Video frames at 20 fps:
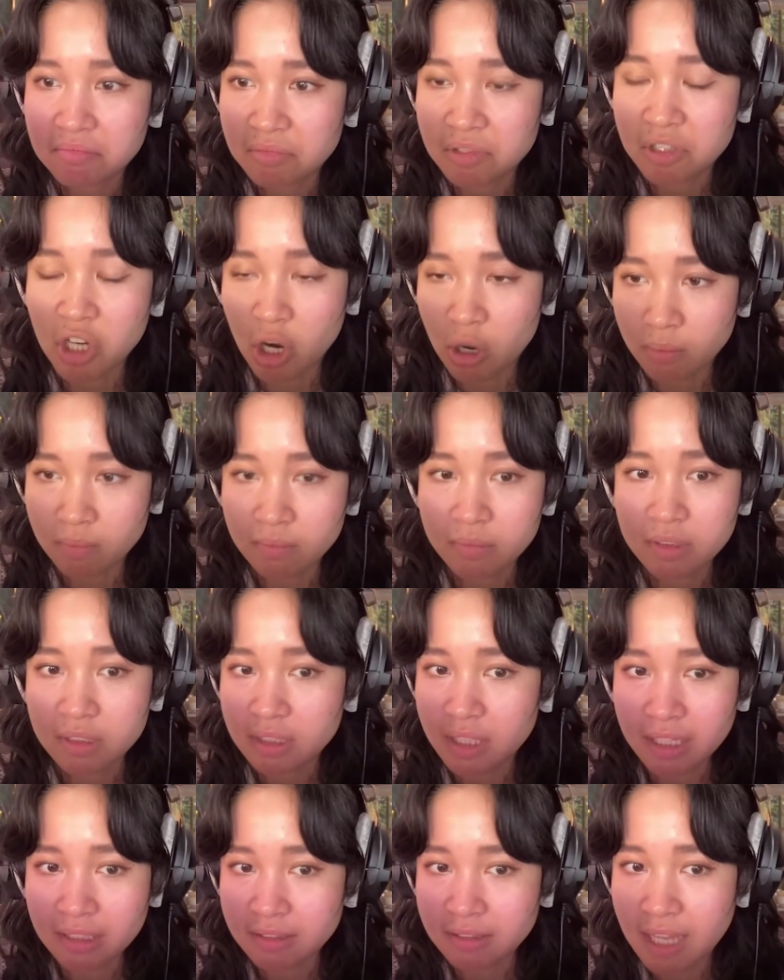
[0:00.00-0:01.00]
dope.
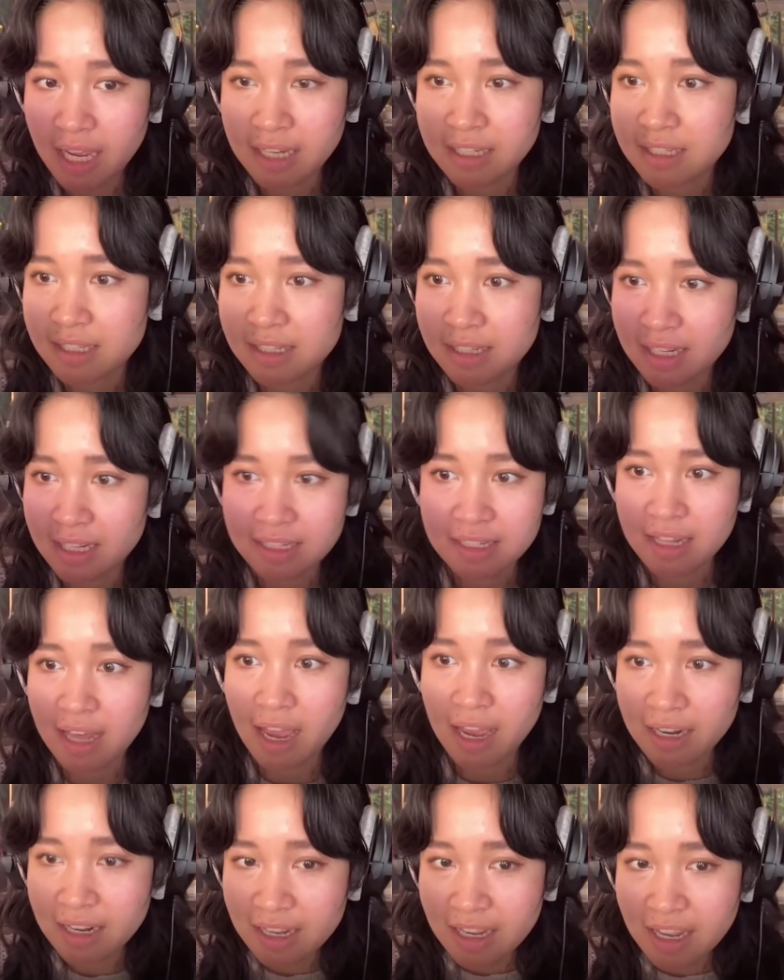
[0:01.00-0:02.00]
Like that's
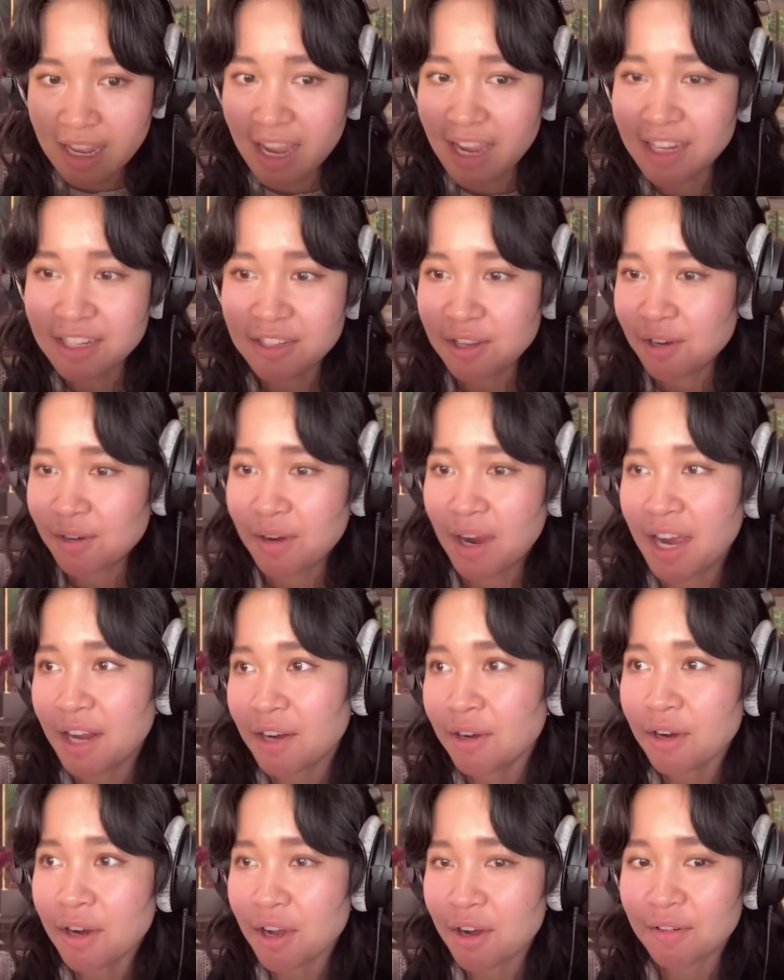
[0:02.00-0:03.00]
that. And so I
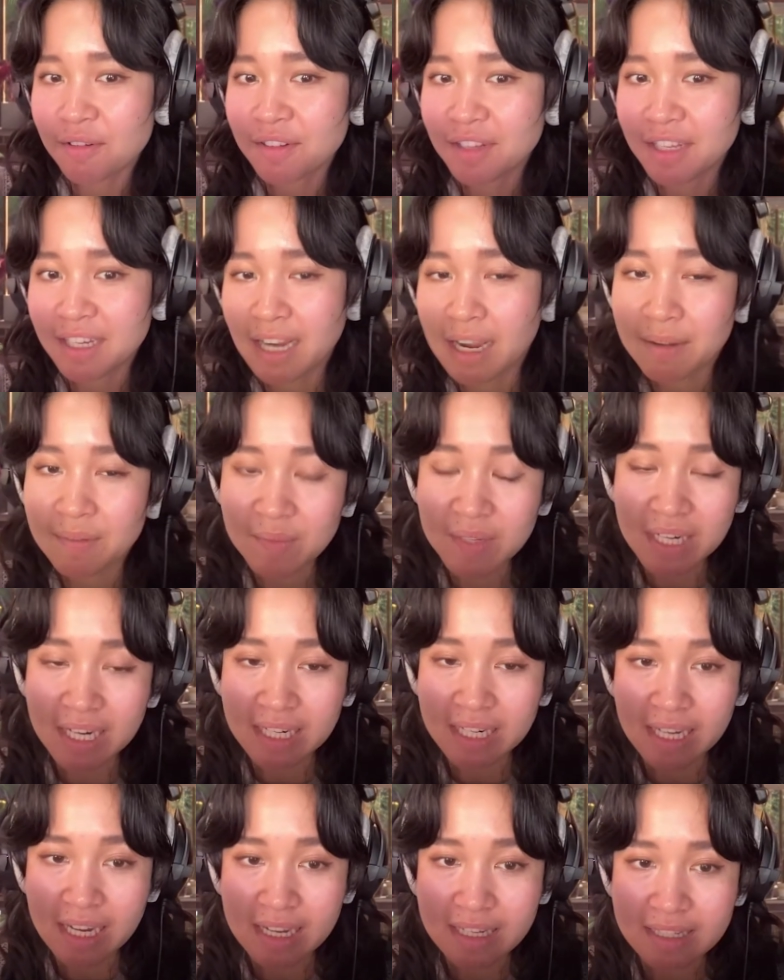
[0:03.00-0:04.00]
don't know. Like, I mean,
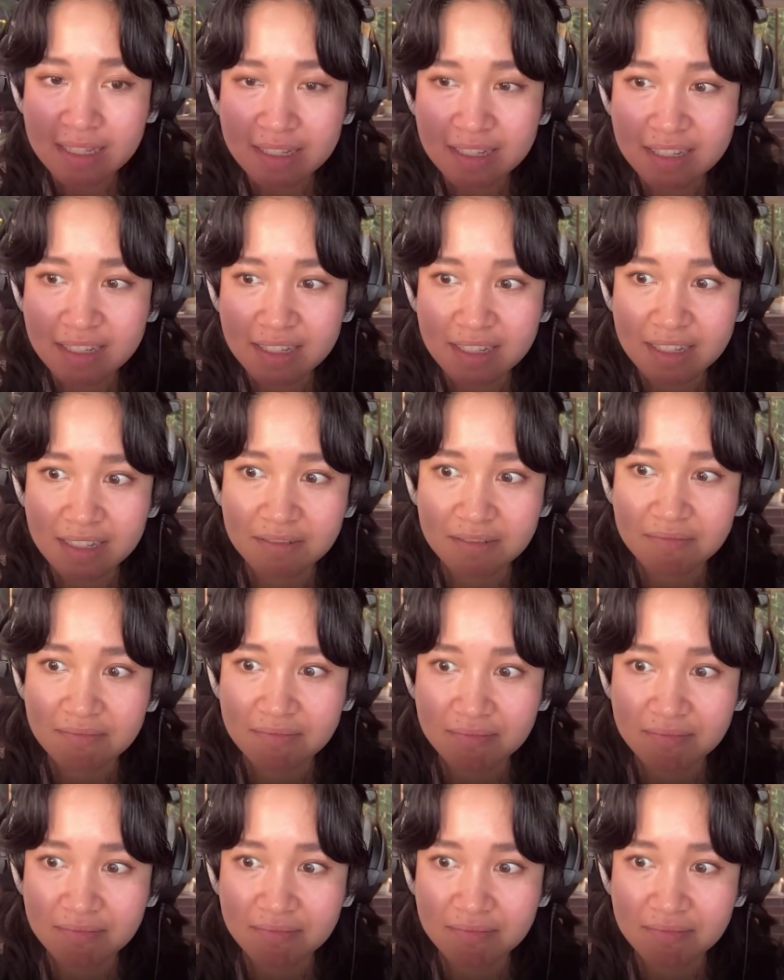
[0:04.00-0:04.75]
I guess